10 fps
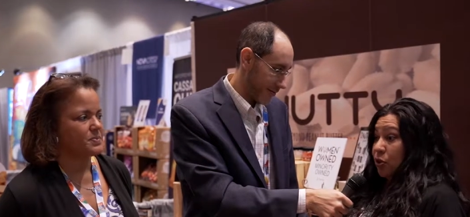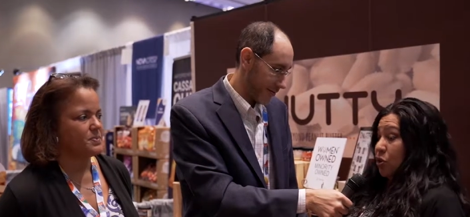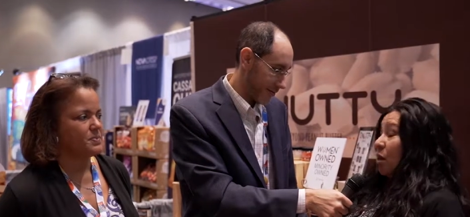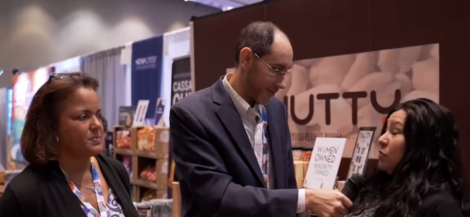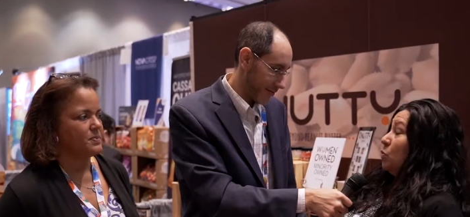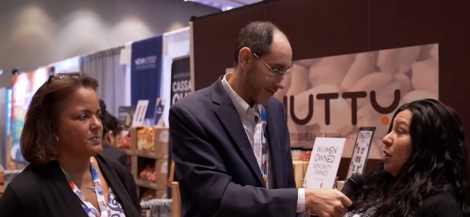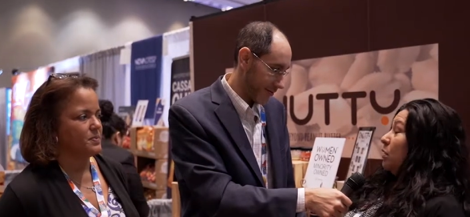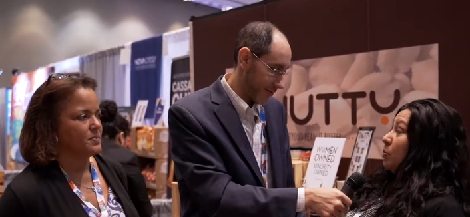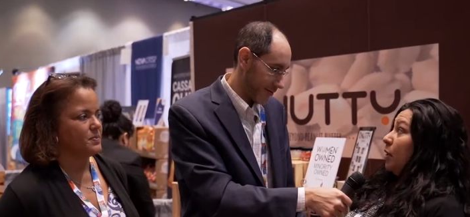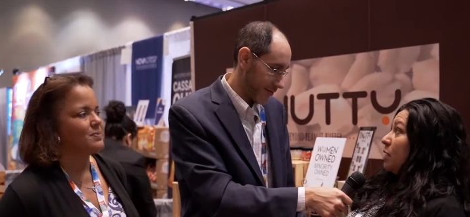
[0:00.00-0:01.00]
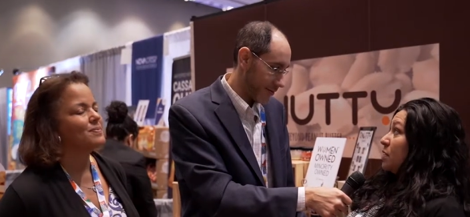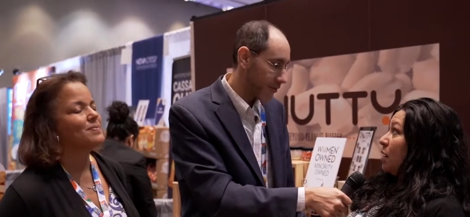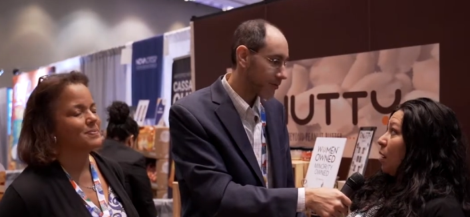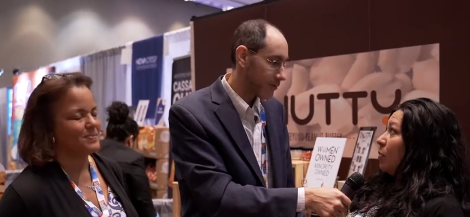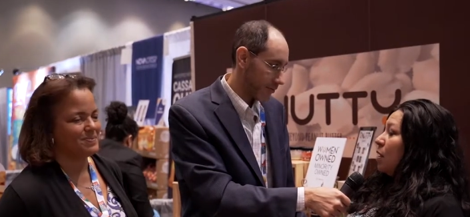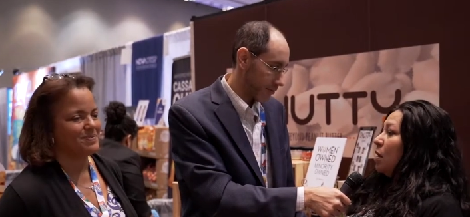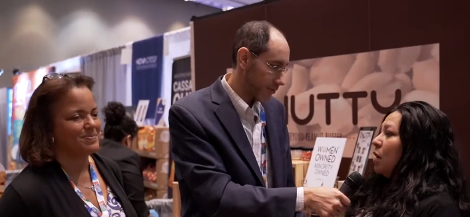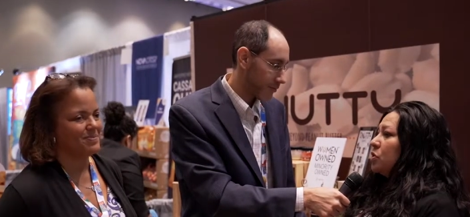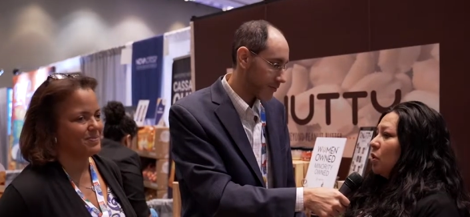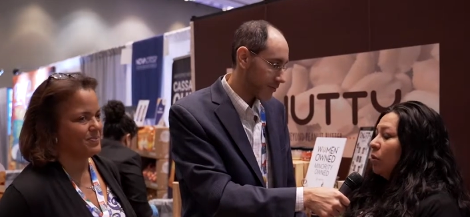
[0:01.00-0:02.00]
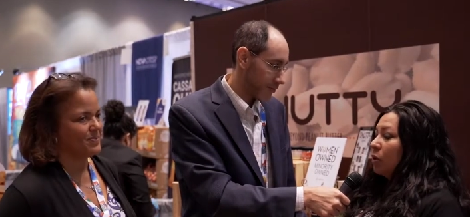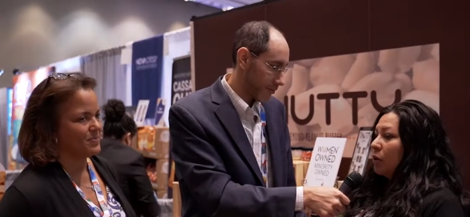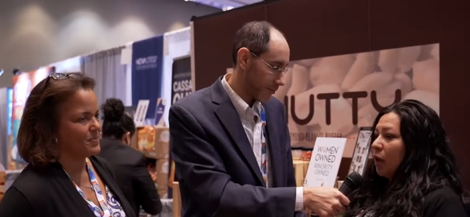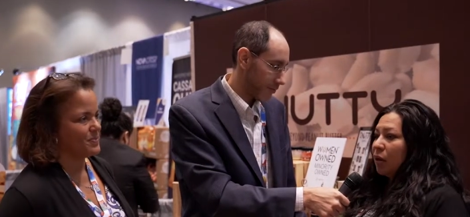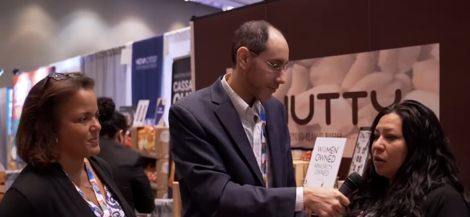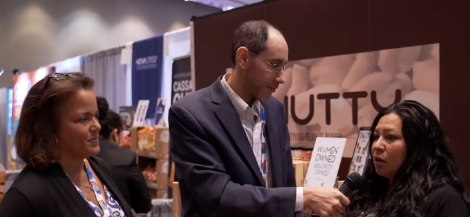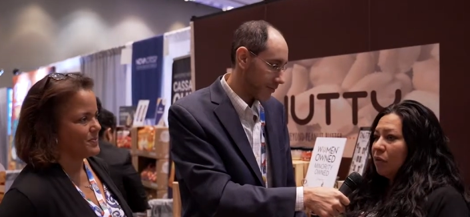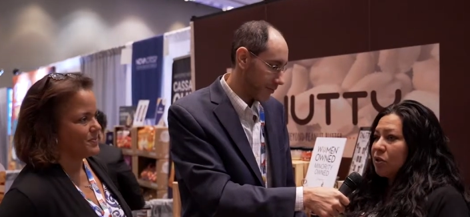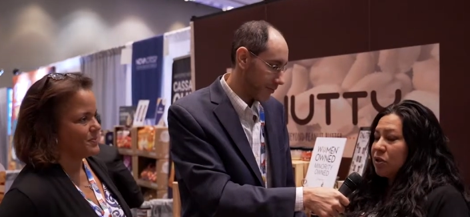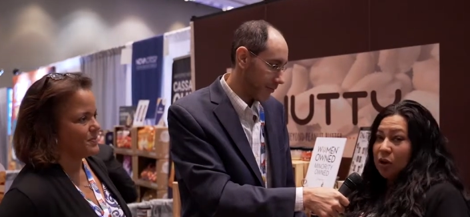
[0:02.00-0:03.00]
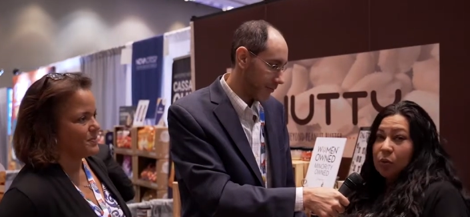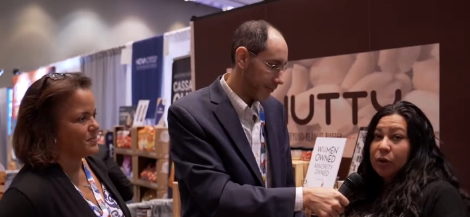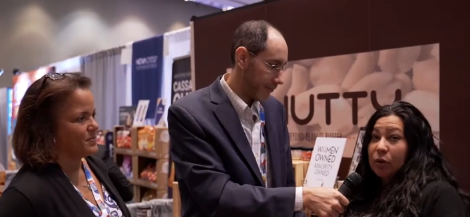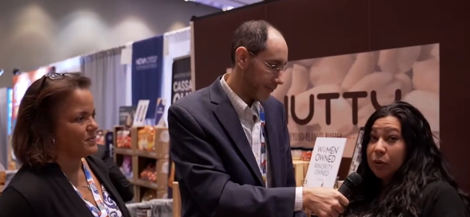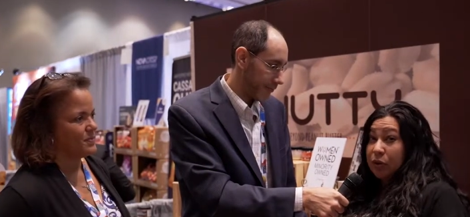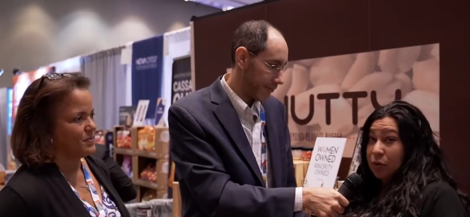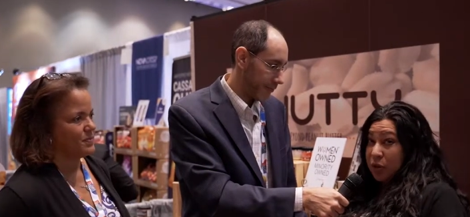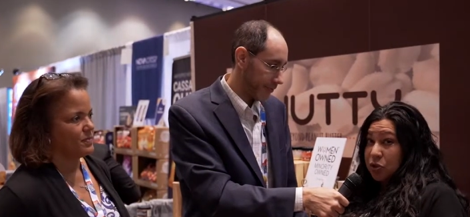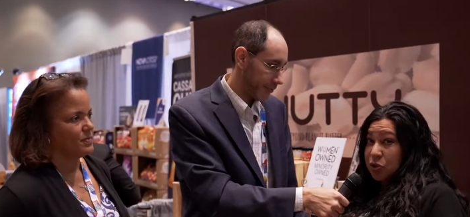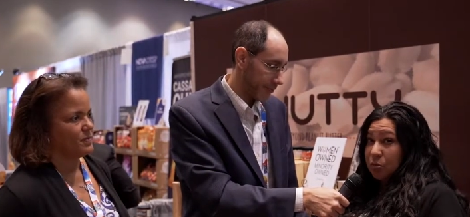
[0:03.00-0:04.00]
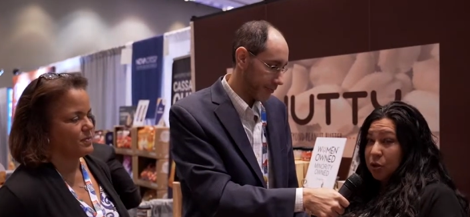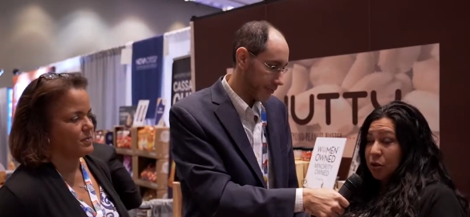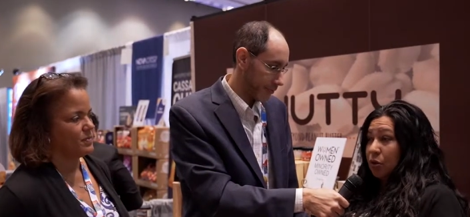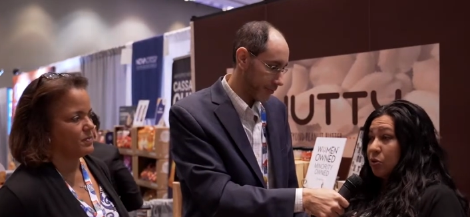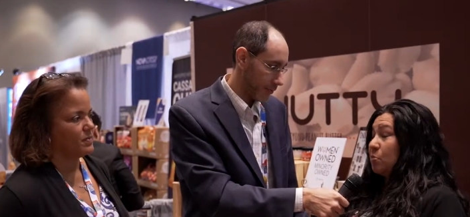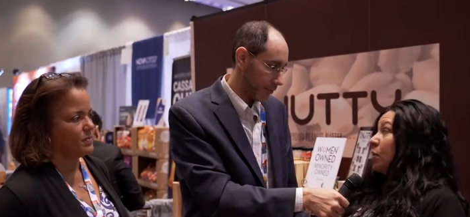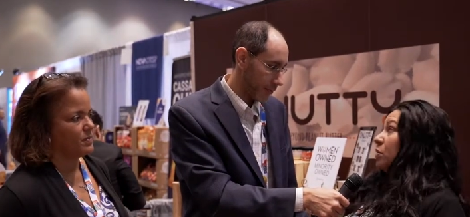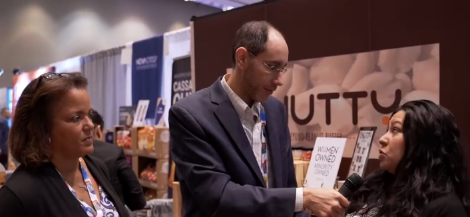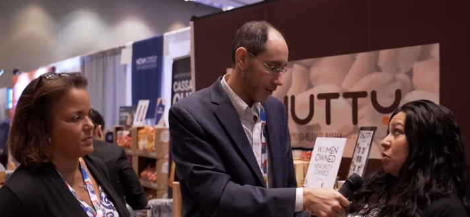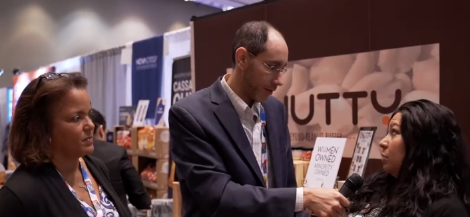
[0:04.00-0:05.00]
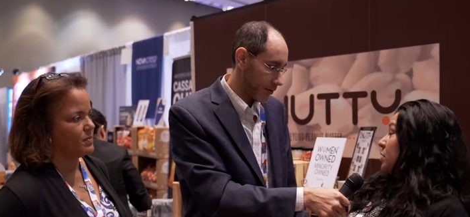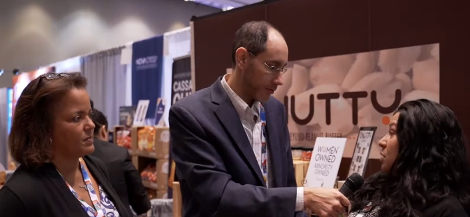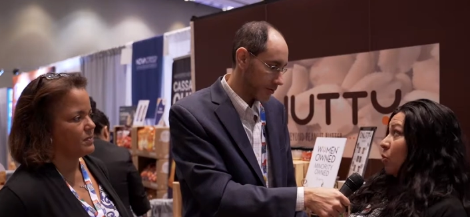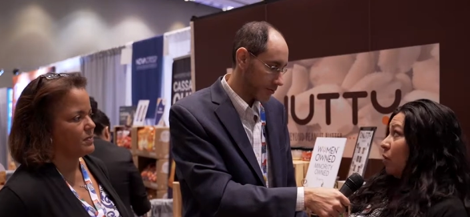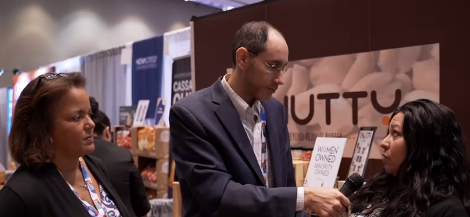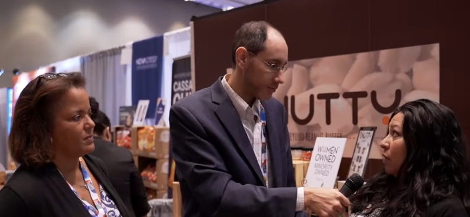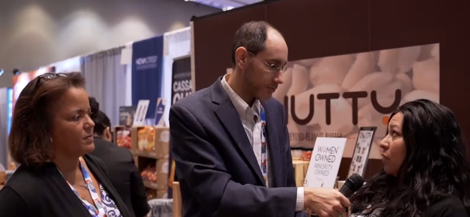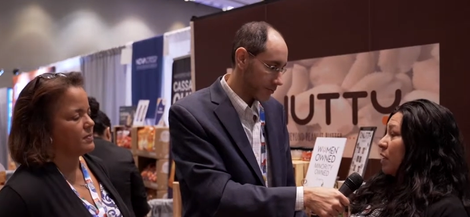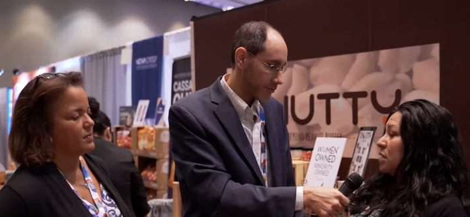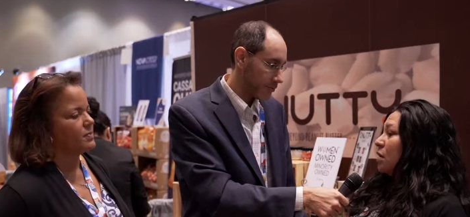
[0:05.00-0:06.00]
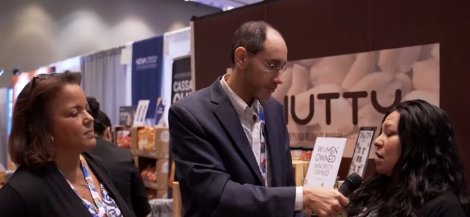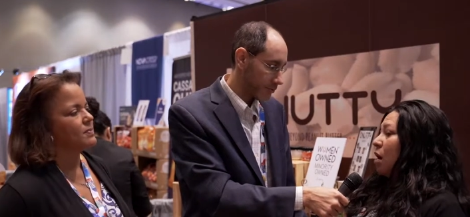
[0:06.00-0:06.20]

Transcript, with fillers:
Speaker 1: shelves wanted to pick us up. And so we were lucky enough to start working with a great distributor who's been extremely supportive of us.